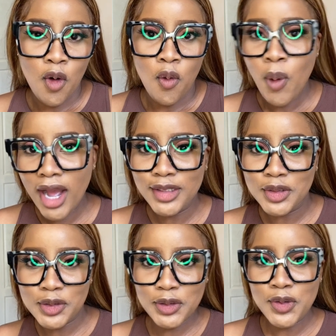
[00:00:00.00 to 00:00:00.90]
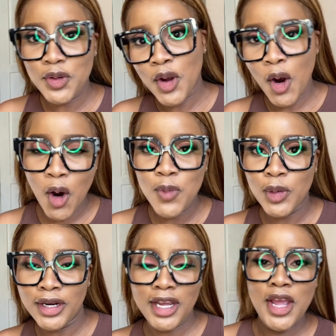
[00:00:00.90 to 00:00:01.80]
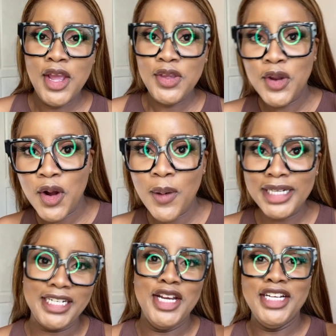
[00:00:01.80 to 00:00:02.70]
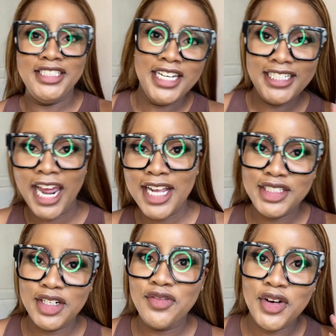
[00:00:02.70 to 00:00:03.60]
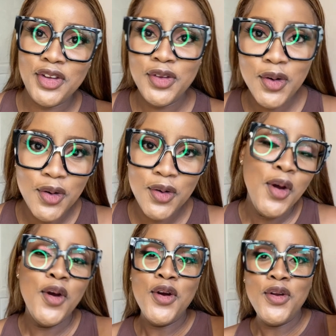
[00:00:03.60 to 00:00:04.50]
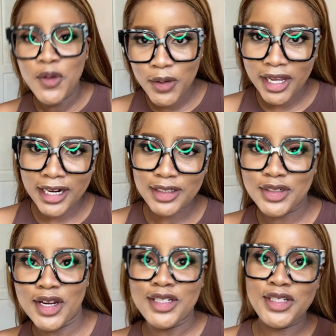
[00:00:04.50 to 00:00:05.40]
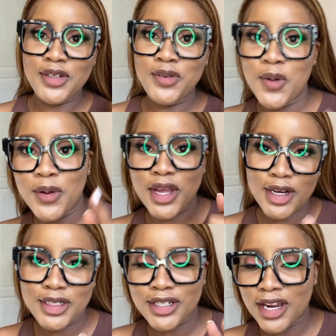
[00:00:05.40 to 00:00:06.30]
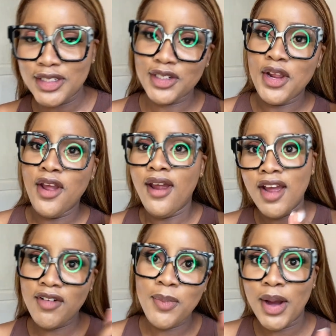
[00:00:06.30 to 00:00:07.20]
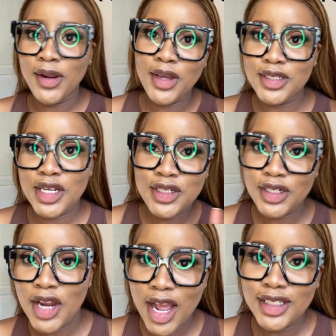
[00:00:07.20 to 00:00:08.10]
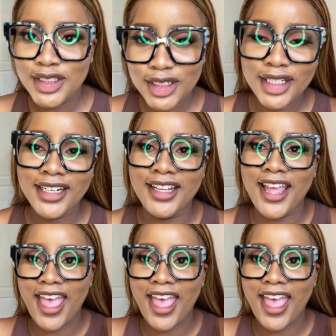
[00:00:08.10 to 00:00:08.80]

why didn't you do your homework? You know what? Detention for you. You get a detention. You get a detention. Everybody gets a detention.